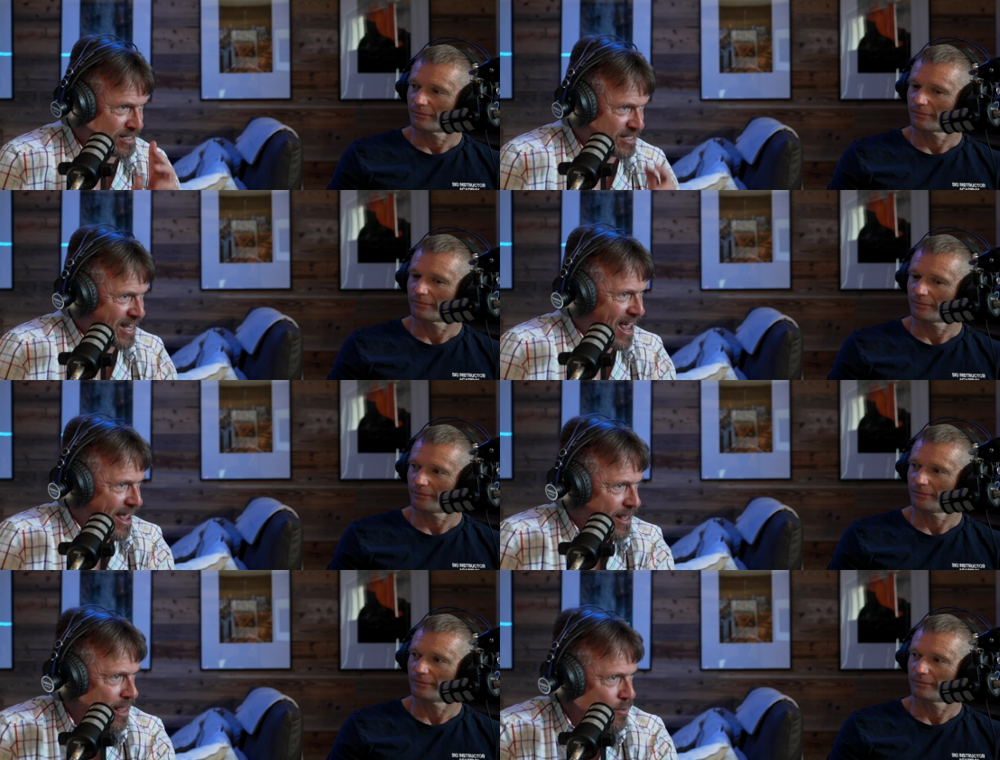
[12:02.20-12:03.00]
Speaker 1: they
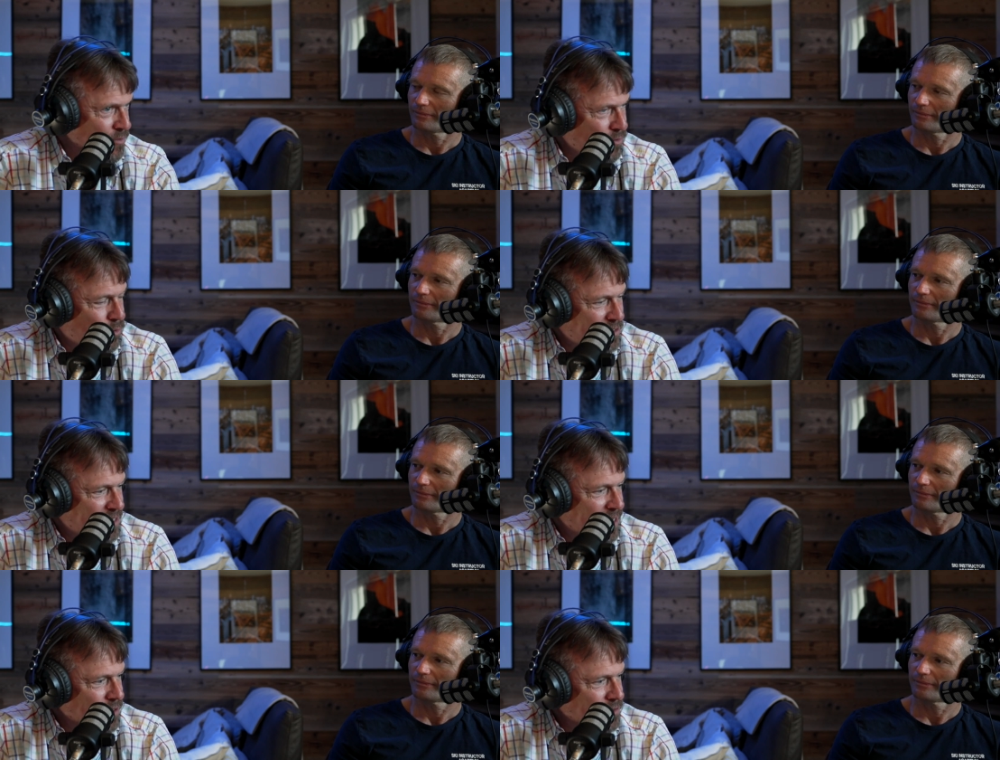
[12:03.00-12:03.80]
say they were always
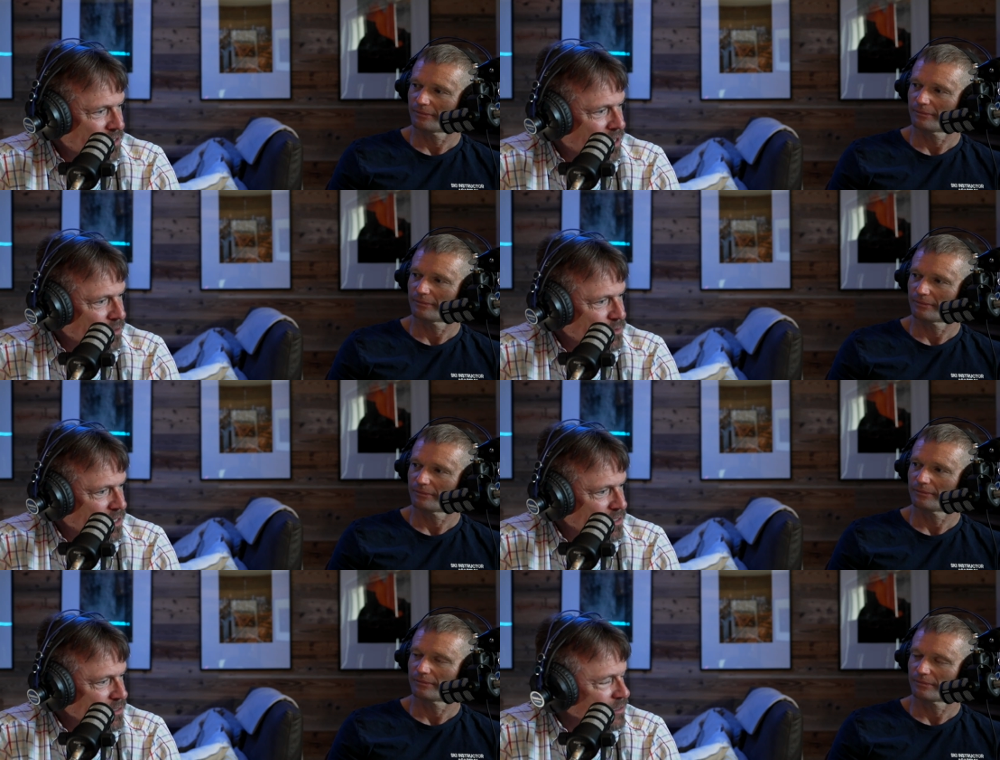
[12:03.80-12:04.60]
skied on slalom
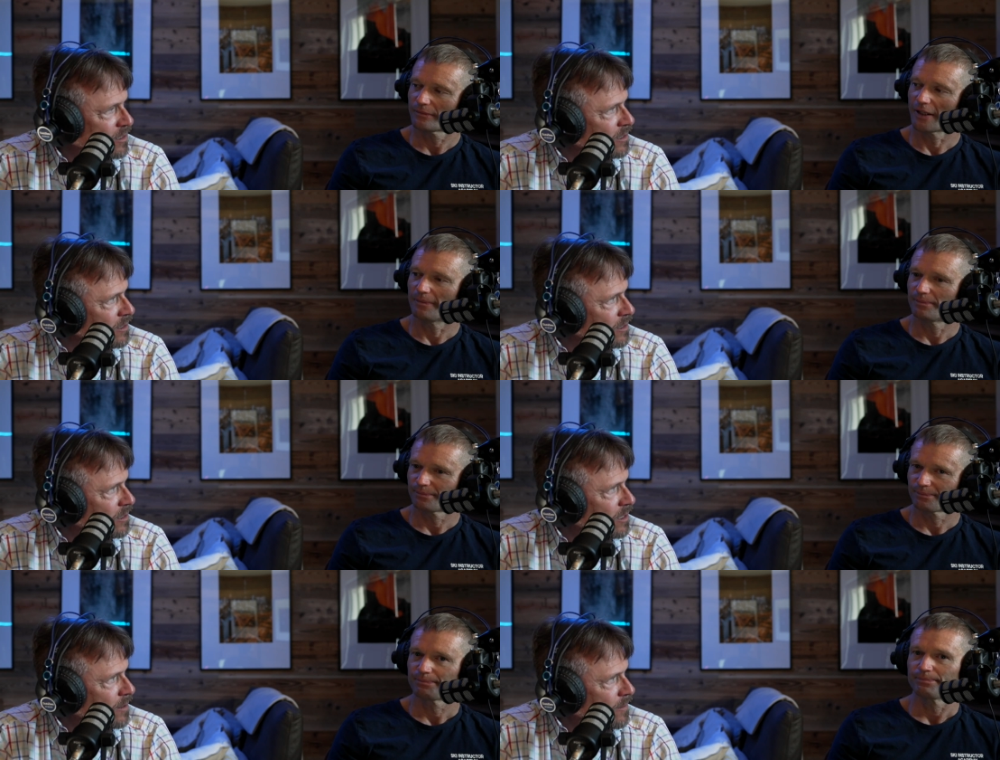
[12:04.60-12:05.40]
skis. Yeah,
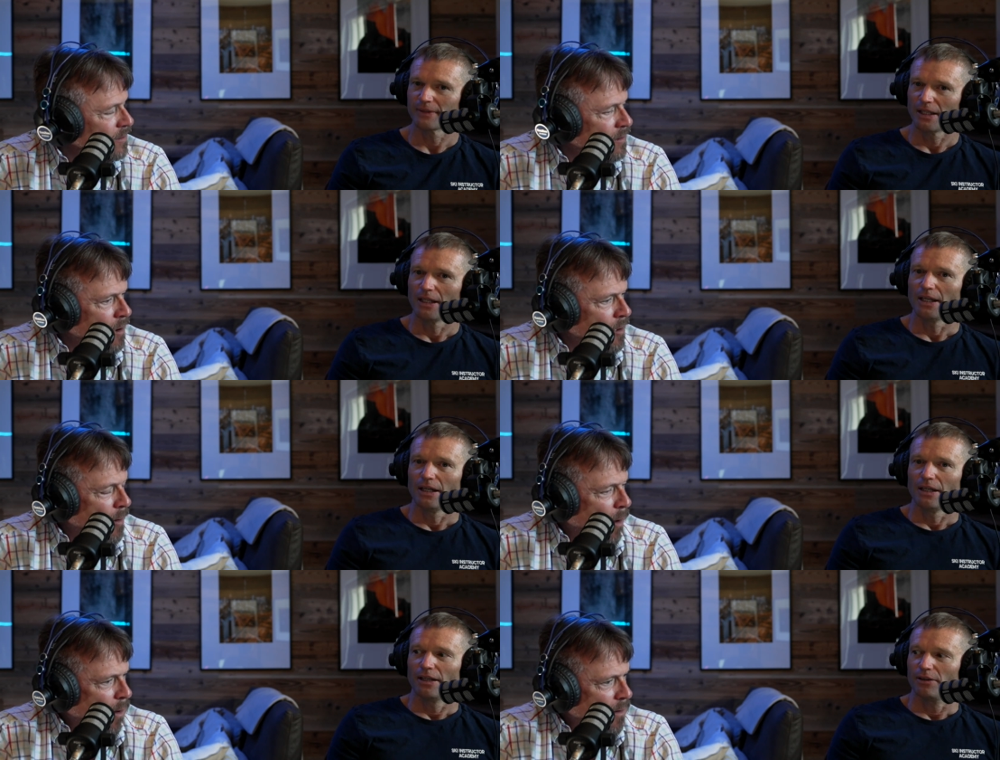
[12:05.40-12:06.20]
yeah.
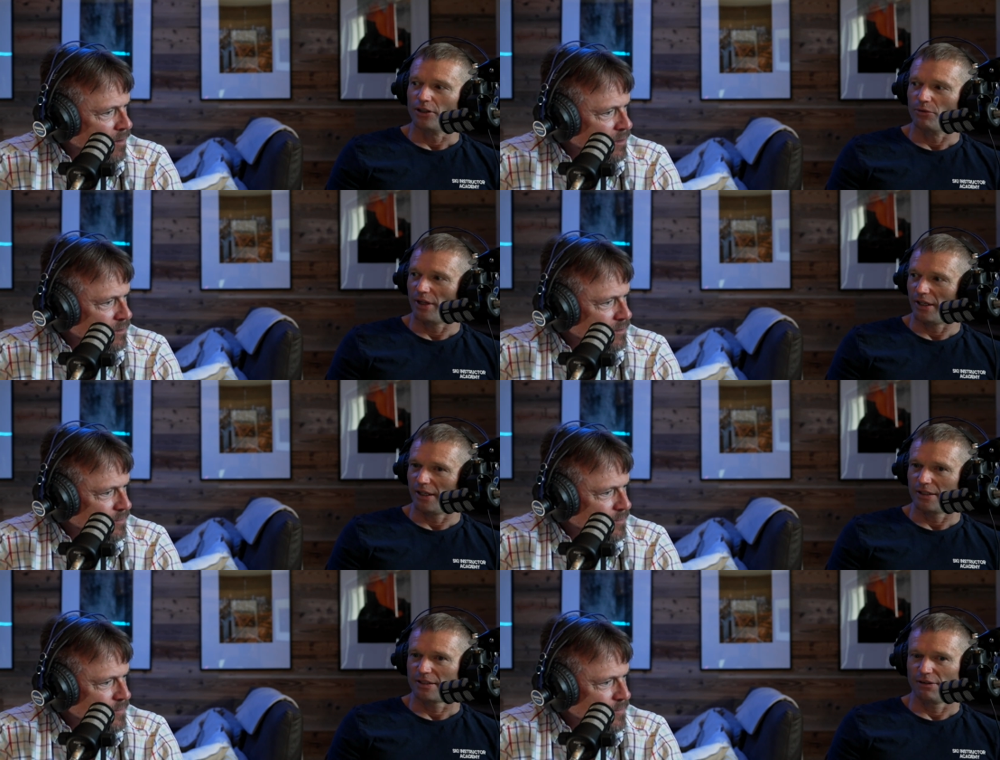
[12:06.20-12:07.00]
Speaker 2: And do you
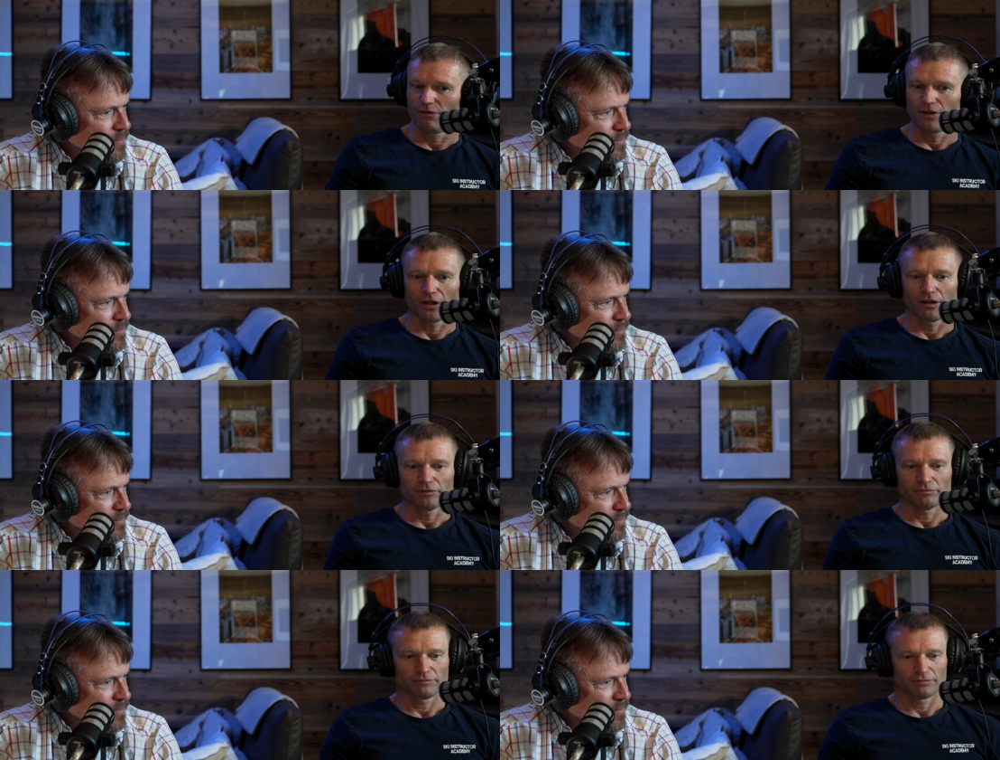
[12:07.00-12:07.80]
think it's different
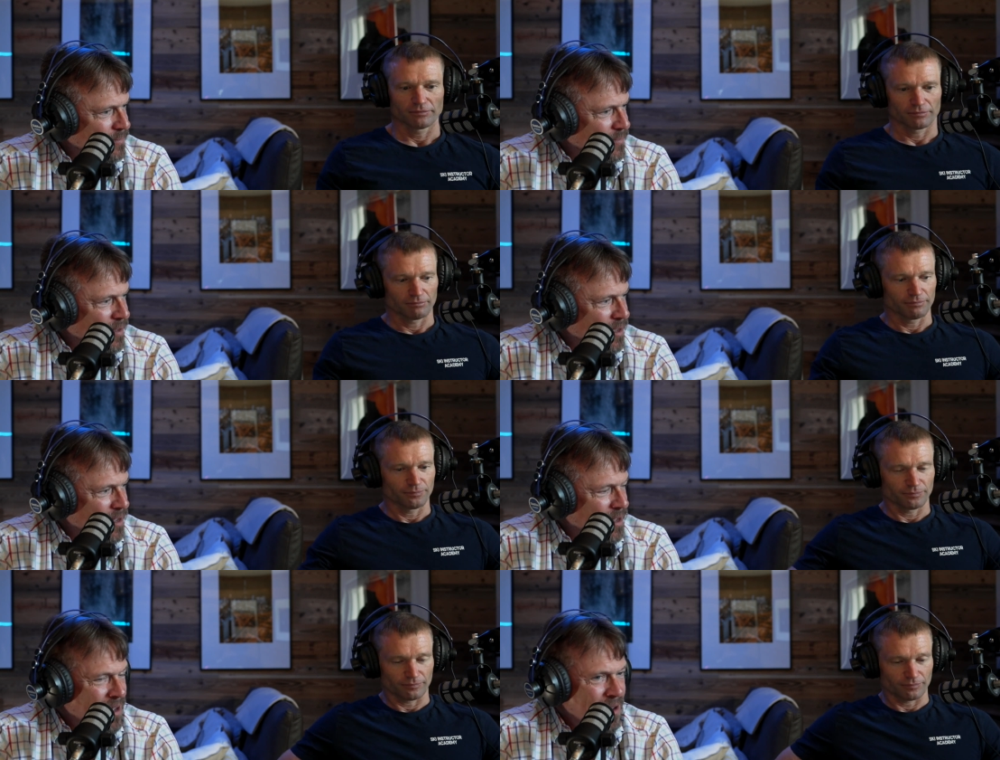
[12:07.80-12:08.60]
or?
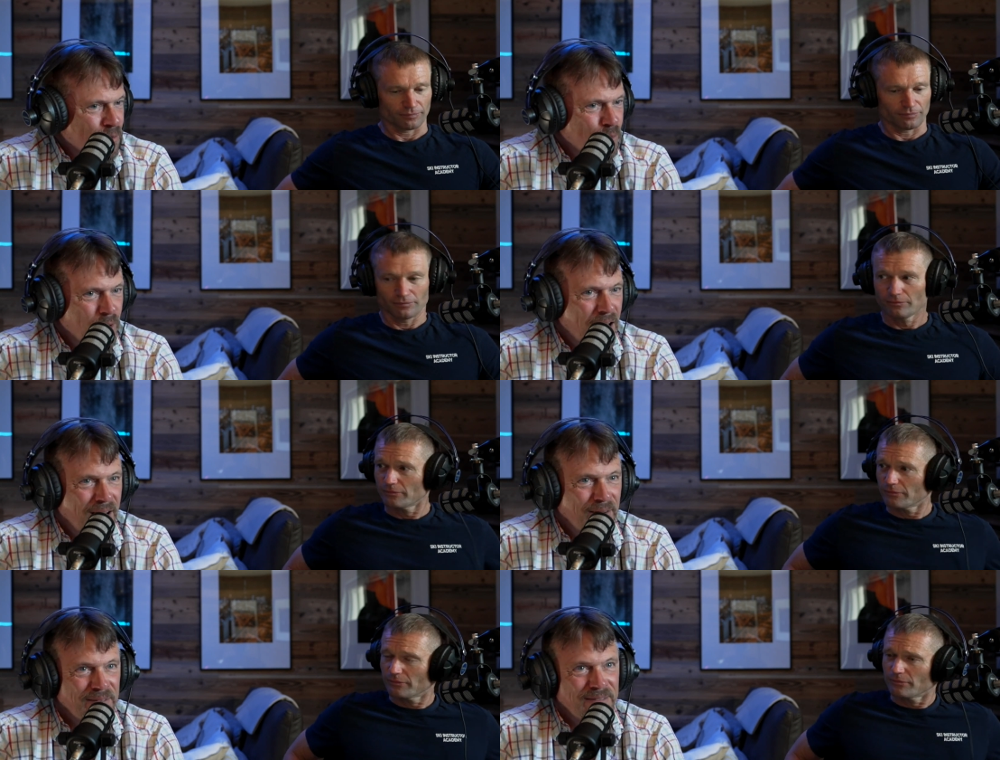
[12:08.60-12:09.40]

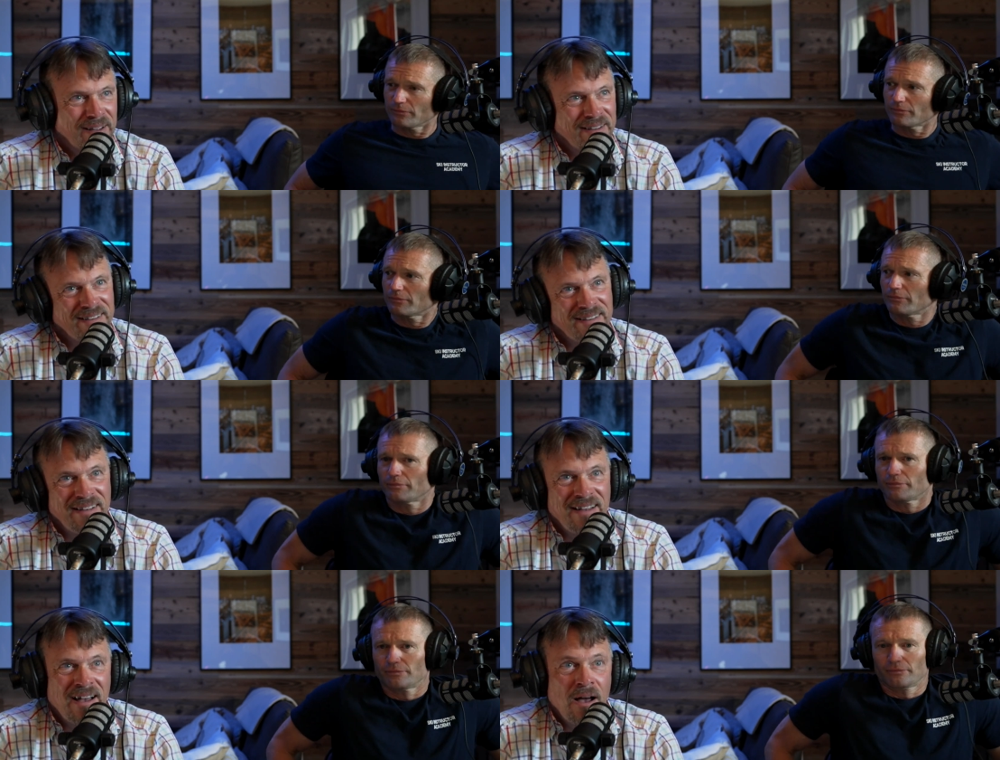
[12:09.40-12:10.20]
Well.
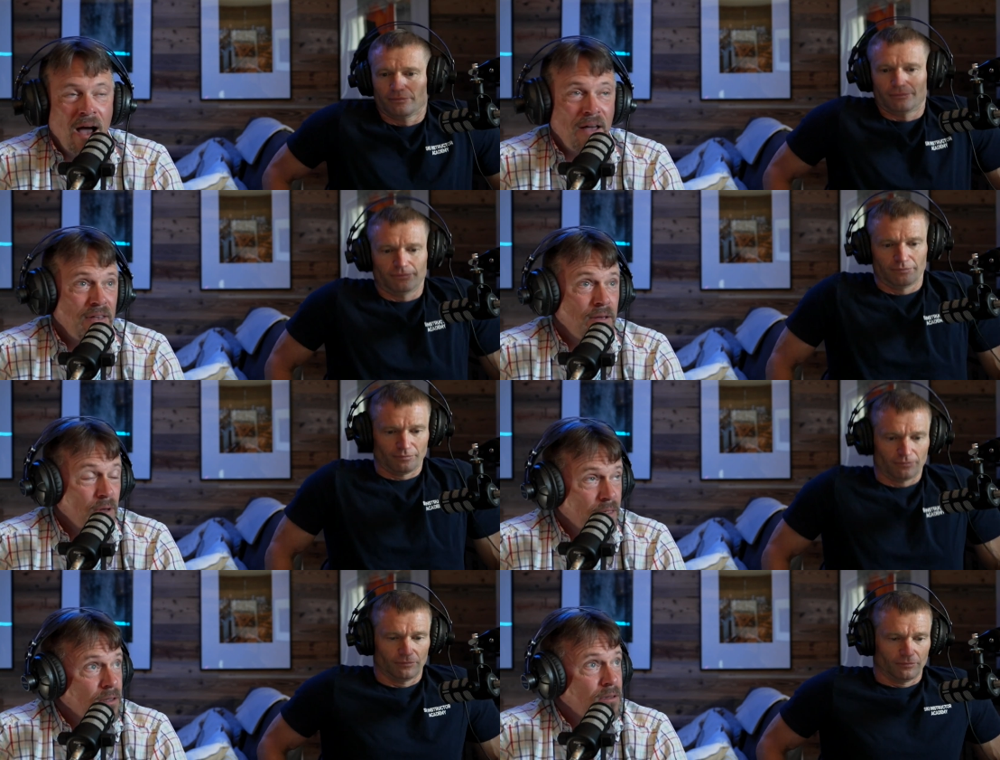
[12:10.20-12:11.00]
Speaker 1: I think
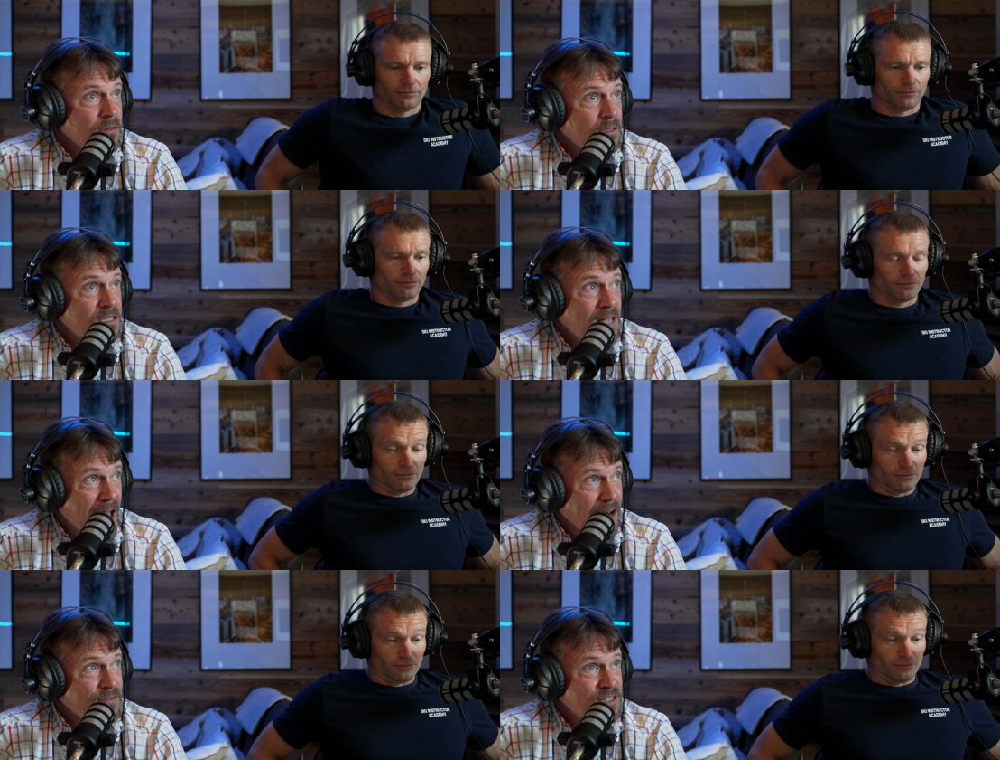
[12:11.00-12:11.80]
that the, the, the
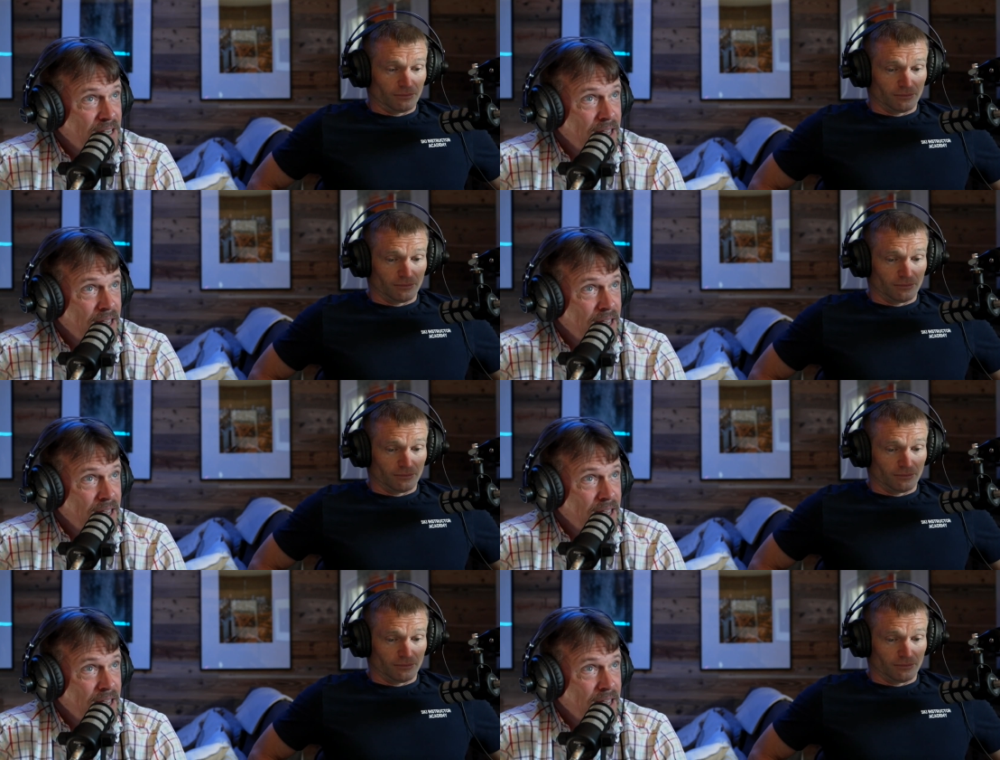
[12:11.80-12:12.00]
style of